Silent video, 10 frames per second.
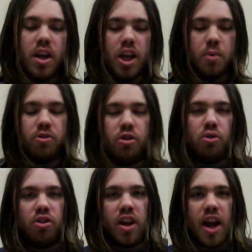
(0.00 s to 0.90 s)
He was
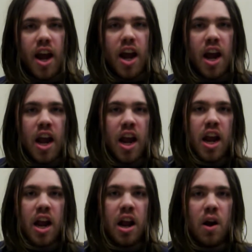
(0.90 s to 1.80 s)
using
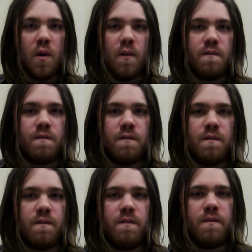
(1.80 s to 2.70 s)
a
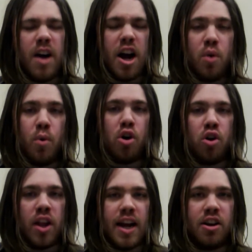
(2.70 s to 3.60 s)
Fire
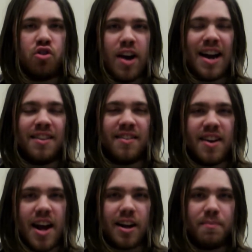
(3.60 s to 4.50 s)
Water Light Dragons
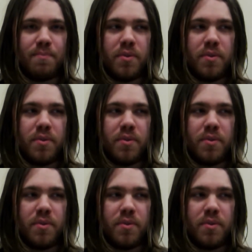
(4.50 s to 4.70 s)
deck.